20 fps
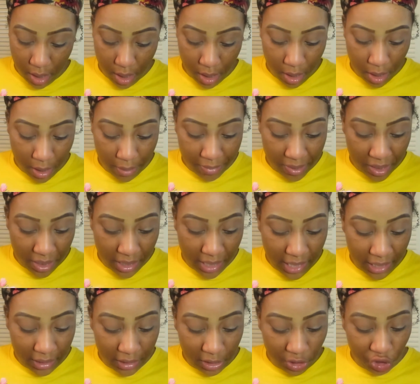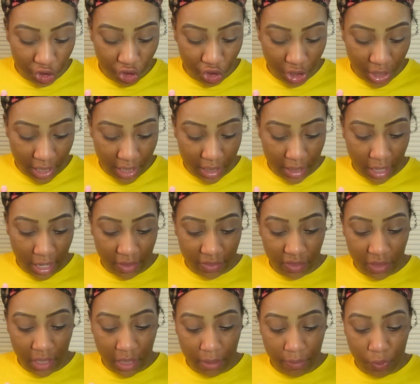The next shade I
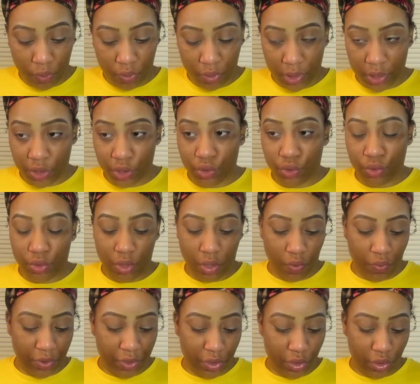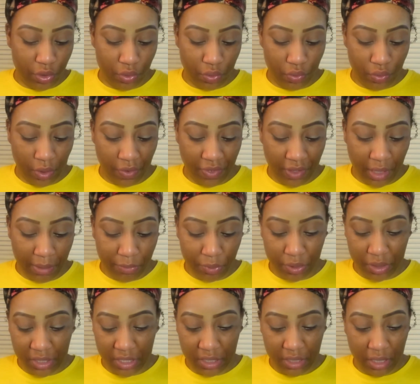think I'm going to go into, I think I'm
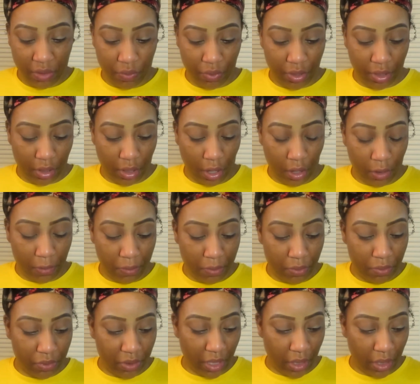going to stick with the dark blues.